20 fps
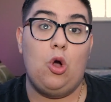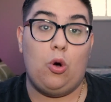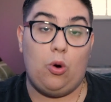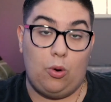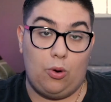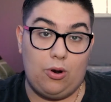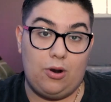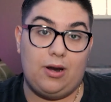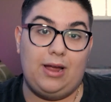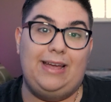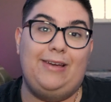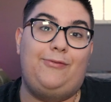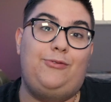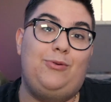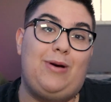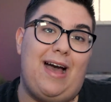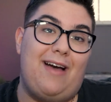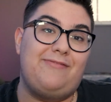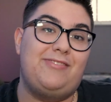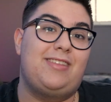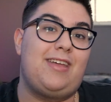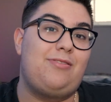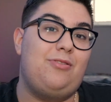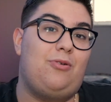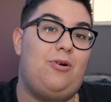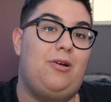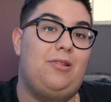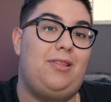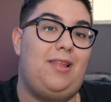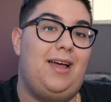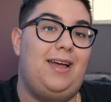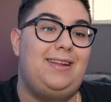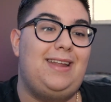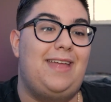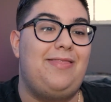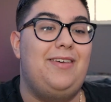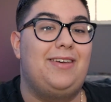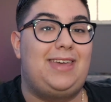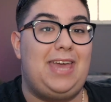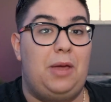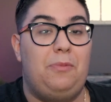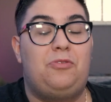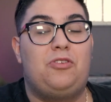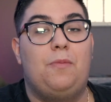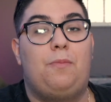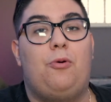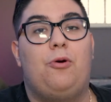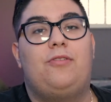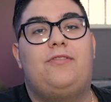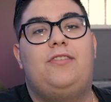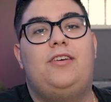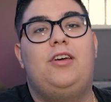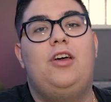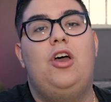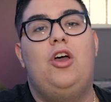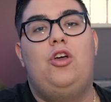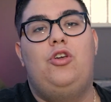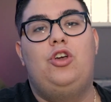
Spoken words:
or if you have Nintendo Online and the game supports it,